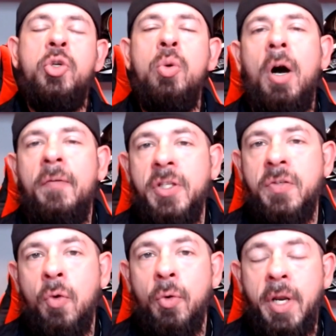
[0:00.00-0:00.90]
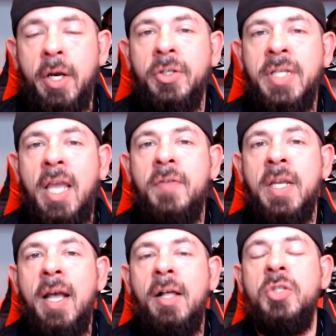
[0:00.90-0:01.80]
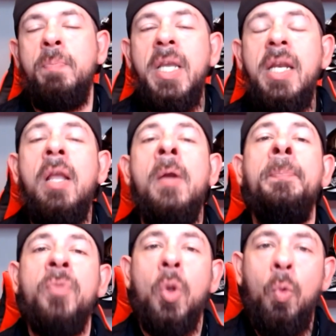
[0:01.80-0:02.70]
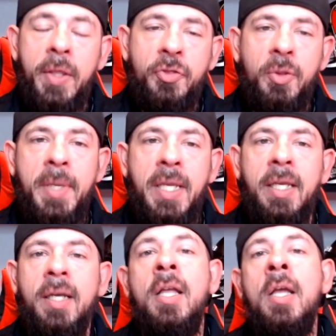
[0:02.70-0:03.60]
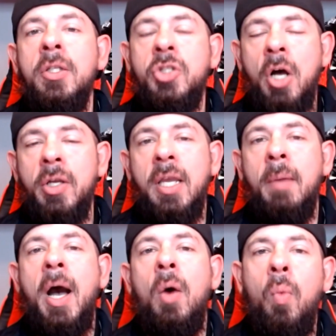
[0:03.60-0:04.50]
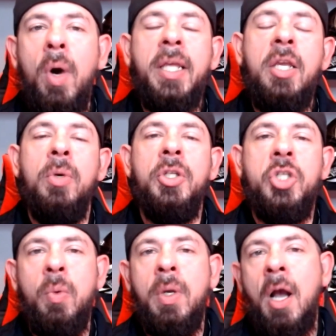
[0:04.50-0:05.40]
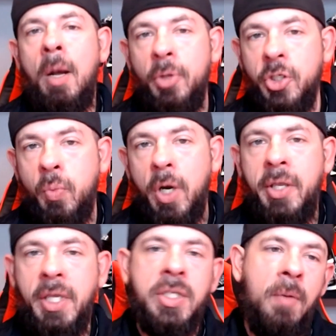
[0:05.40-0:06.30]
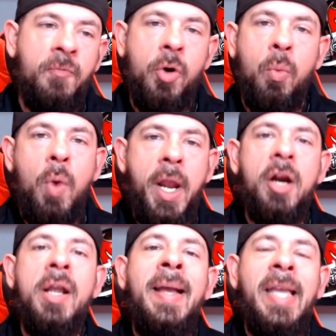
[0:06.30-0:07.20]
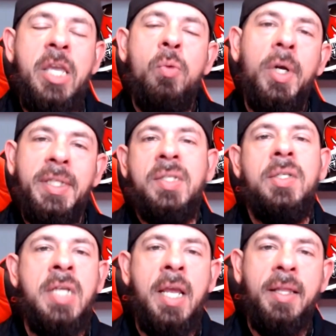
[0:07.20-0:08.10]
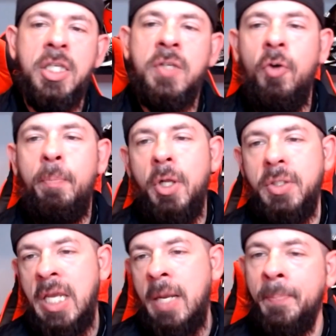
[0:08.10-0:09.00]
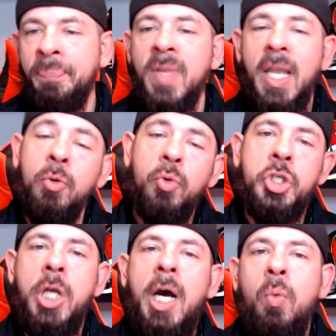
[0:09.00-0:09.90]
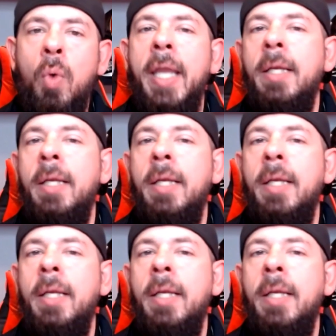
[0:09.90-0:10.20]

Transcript: offensive coordinator Dave Canales meeting with the media, talking about what he wants to accomplish, where he's come from, where he wants to take this football team. And Rachaad White